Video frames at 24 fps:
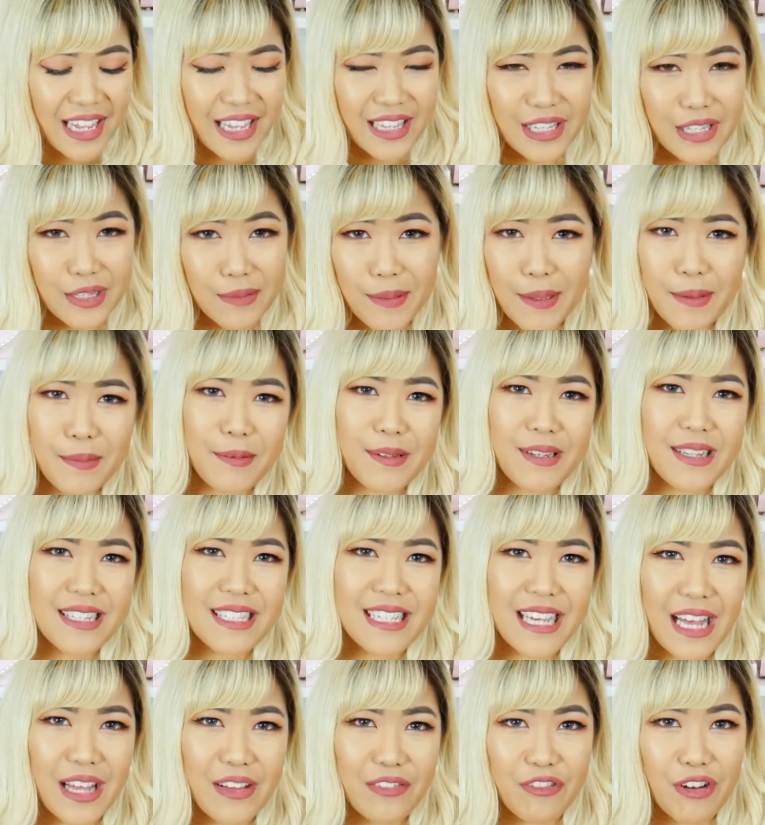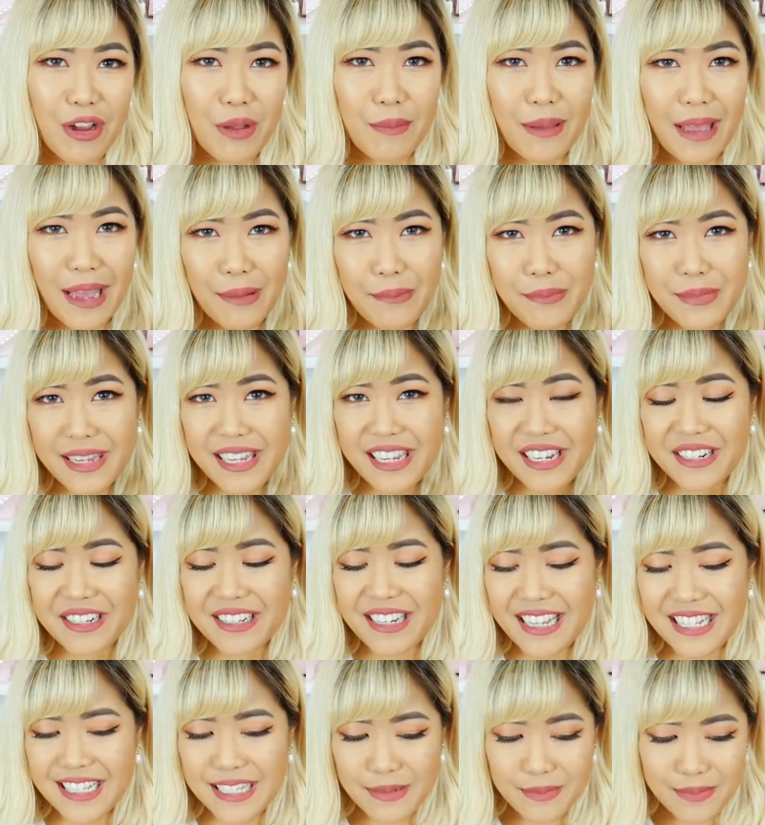You'll be able to tell from how many
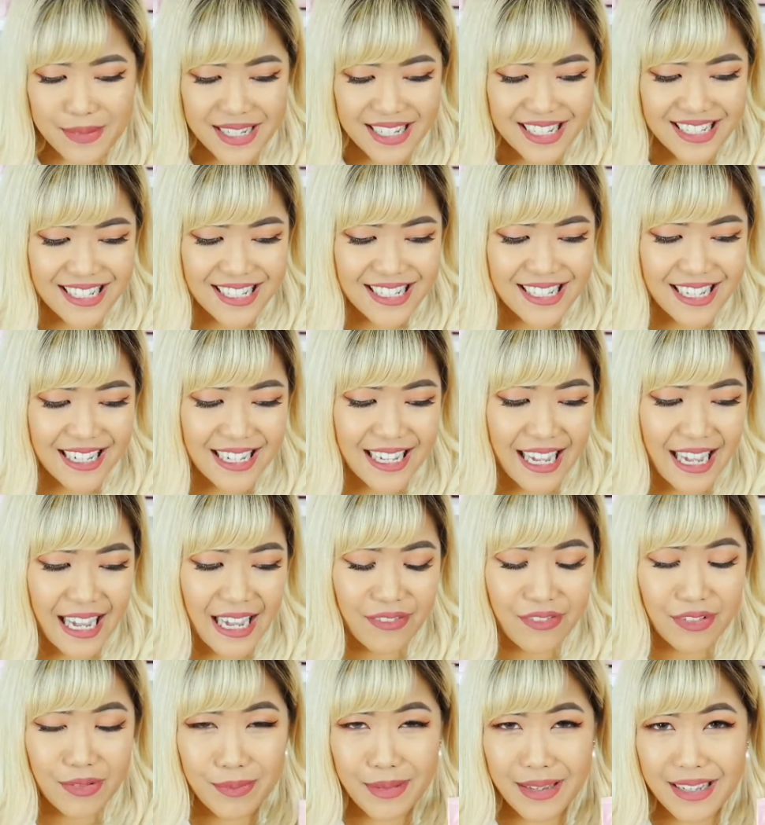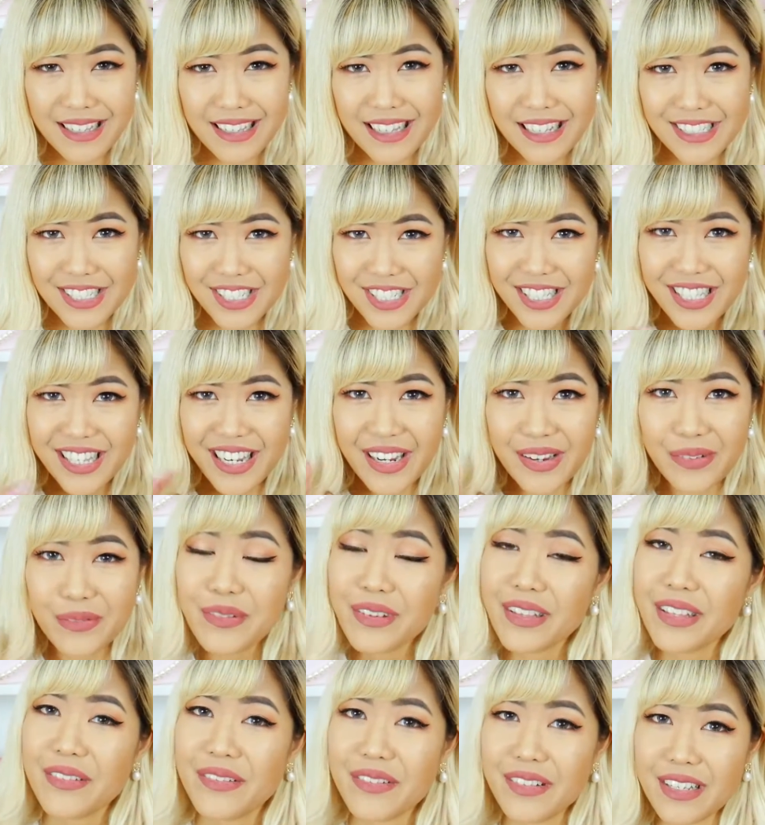iridescent pieces I have in my collection that I
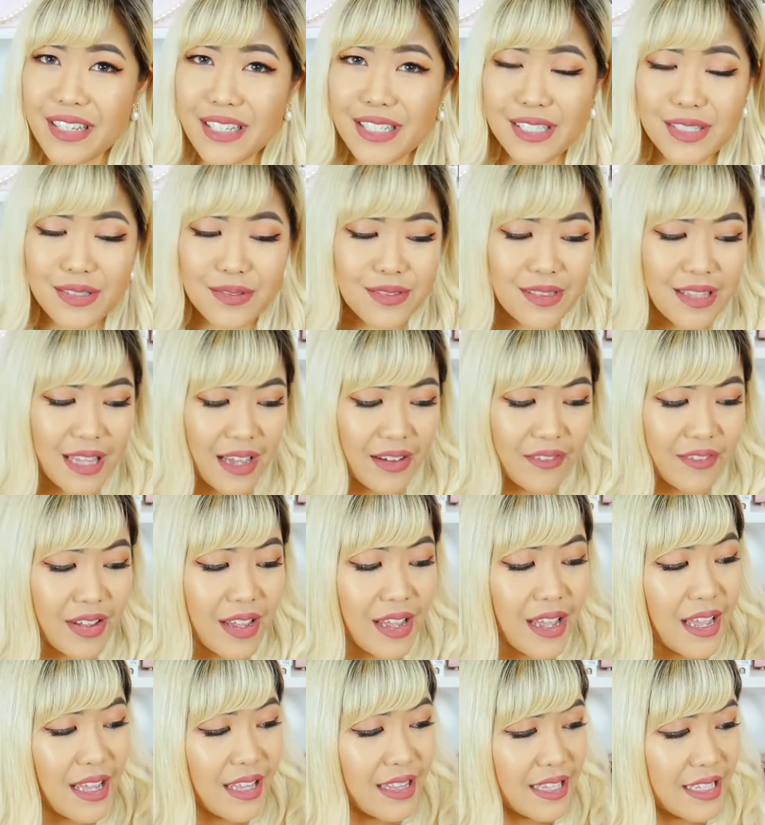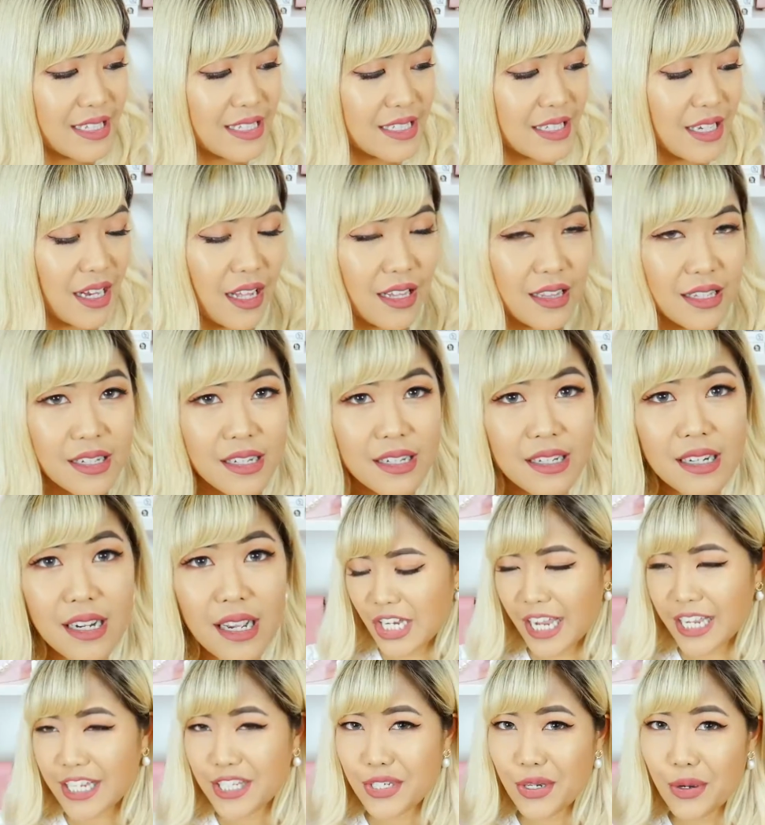really, really do love this color.
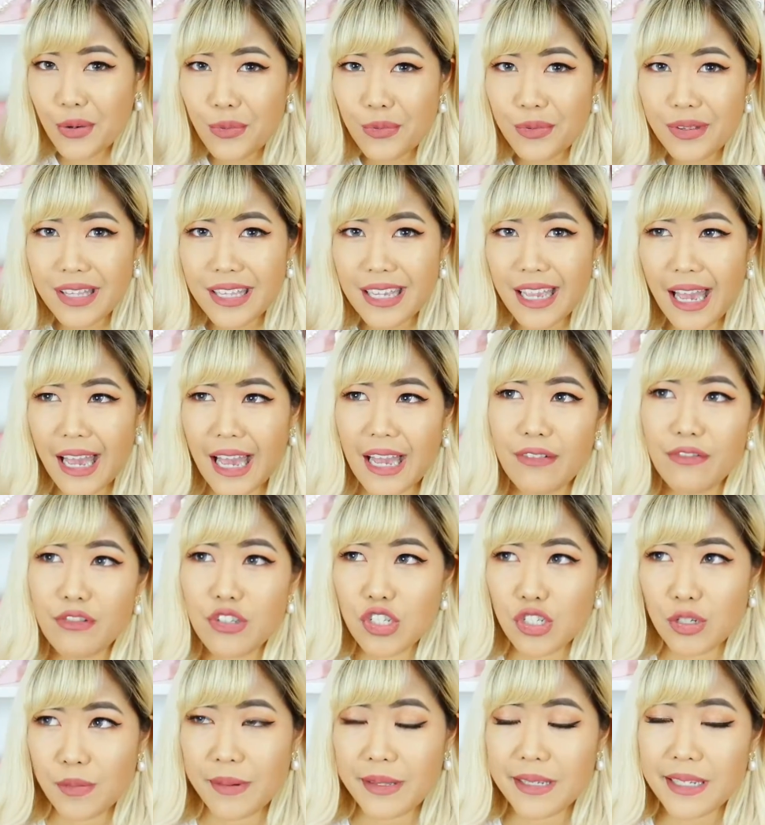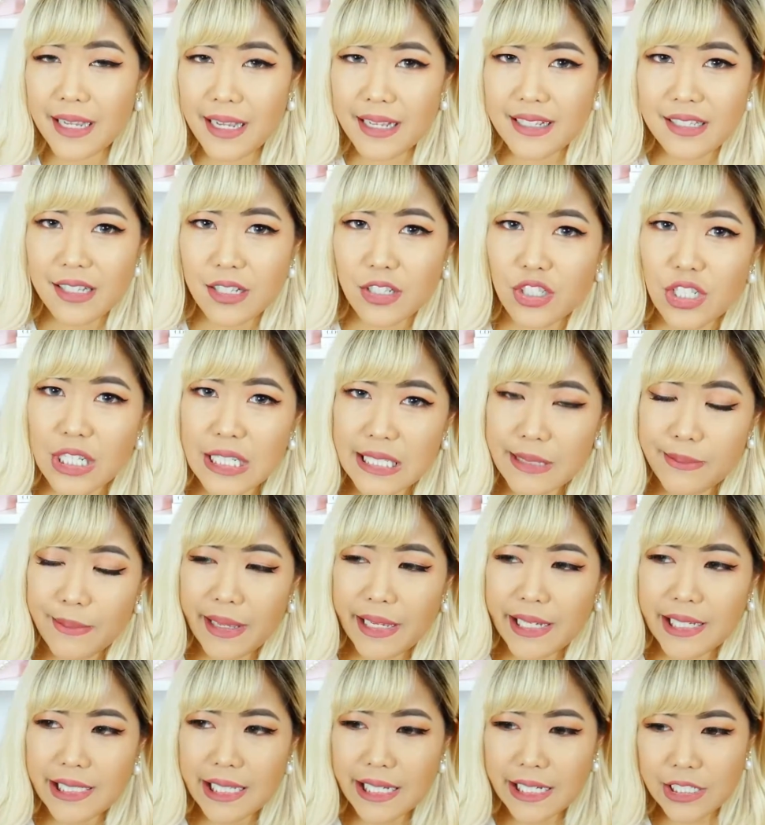I don't really have too many SLGs in my
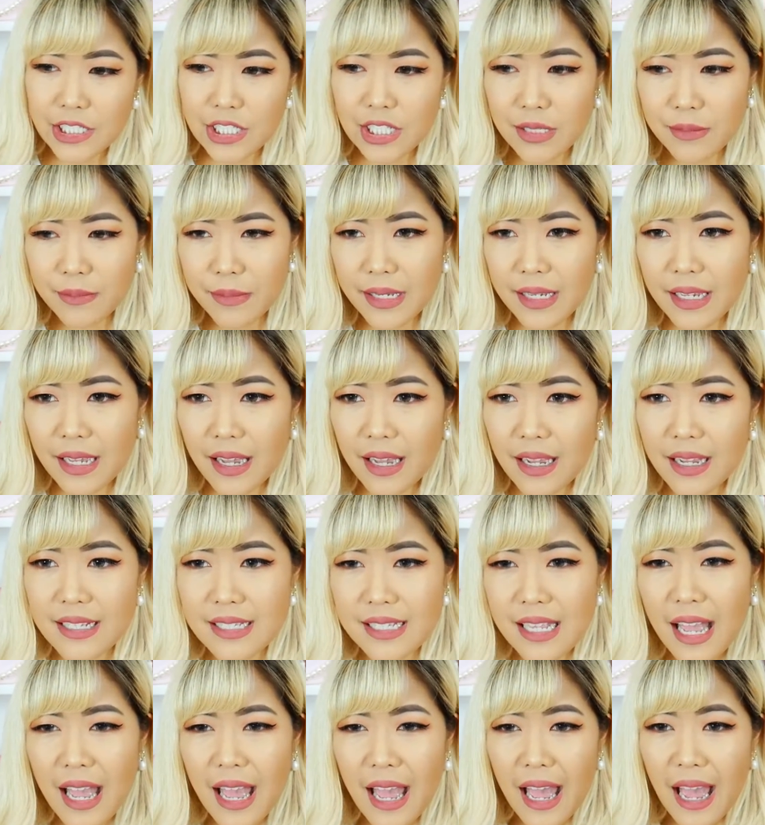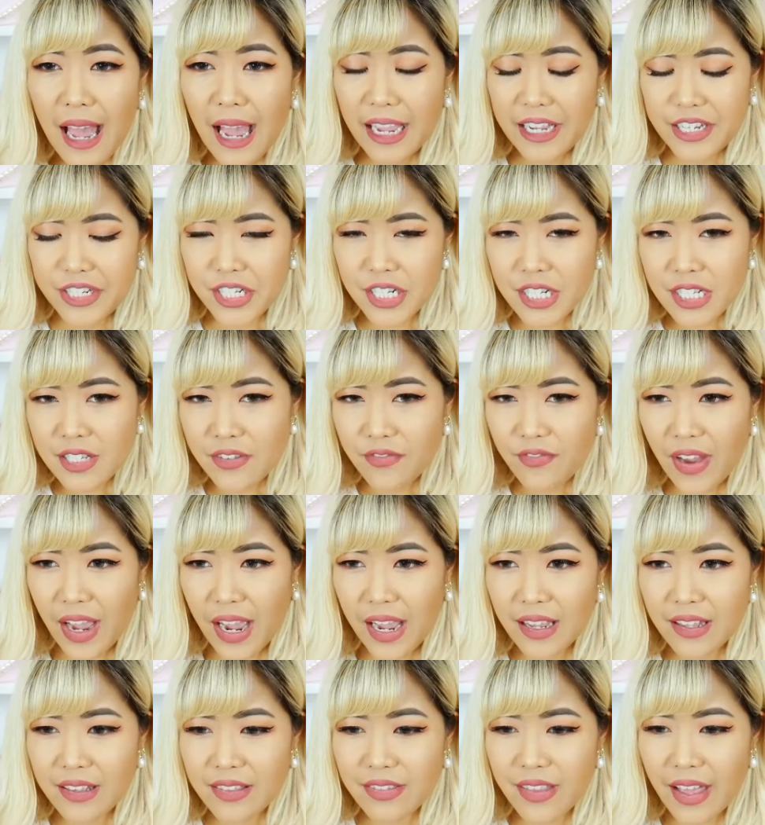collection because I just
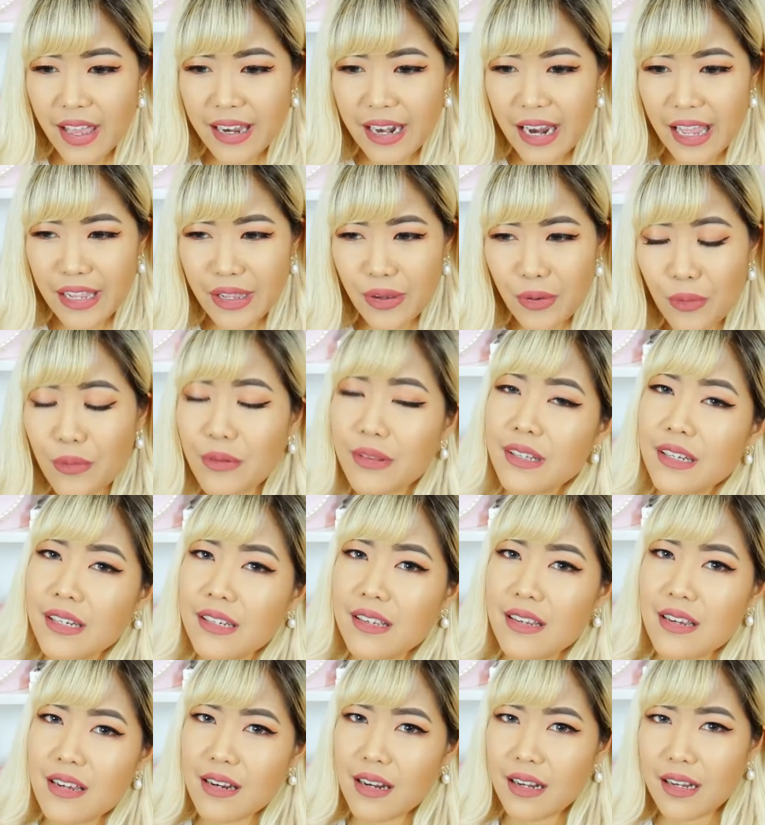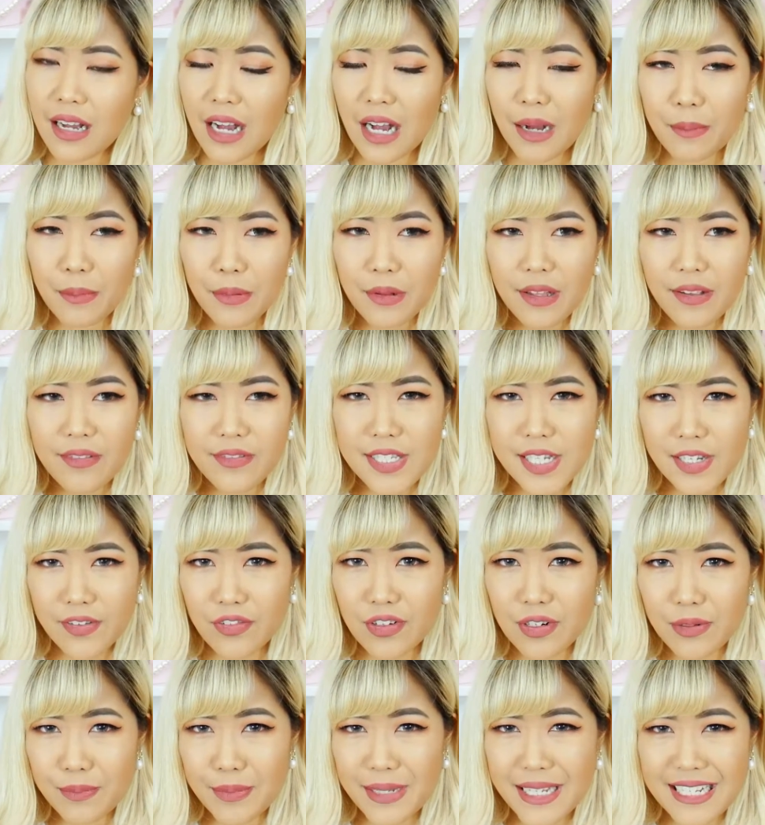find that I only need a couple of
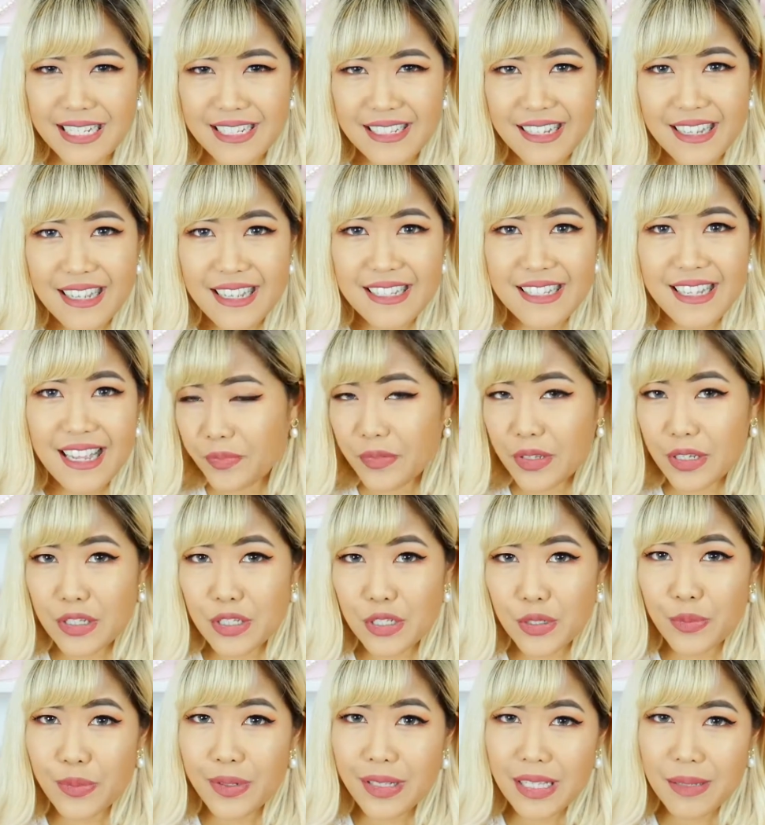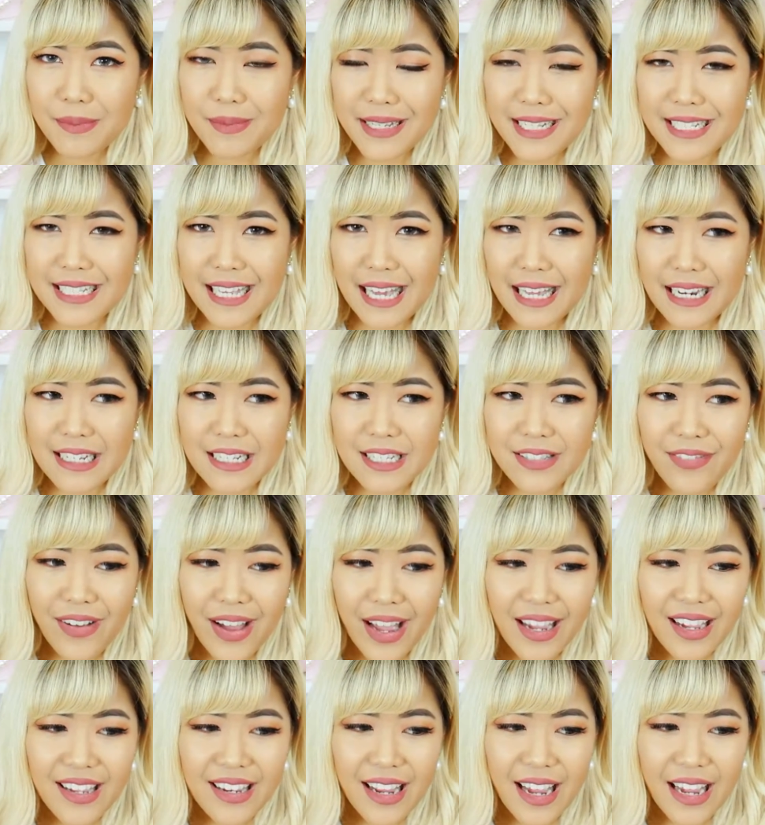different pieces to really be
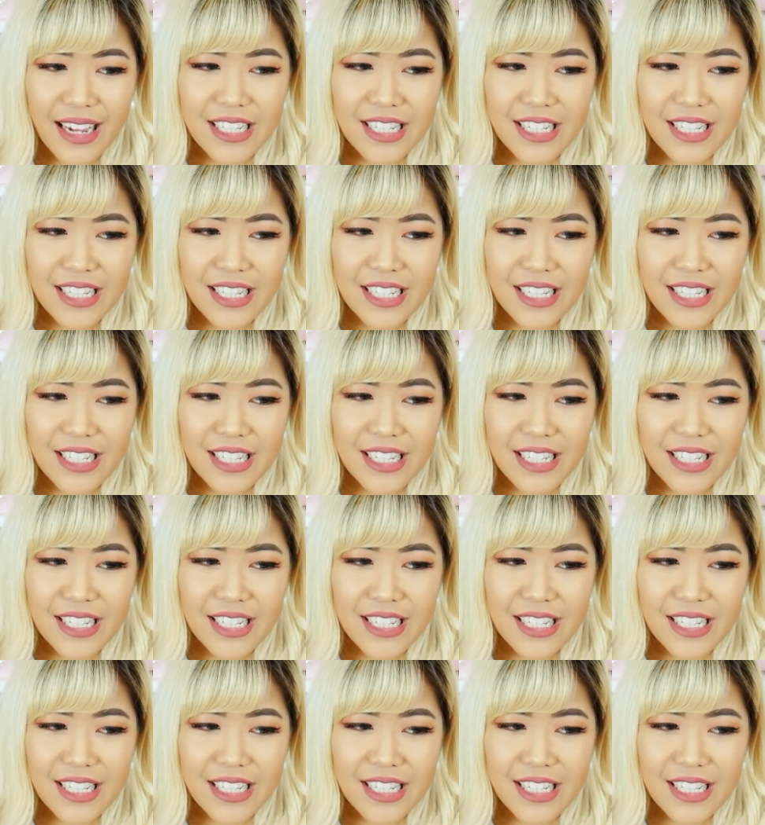satisfied.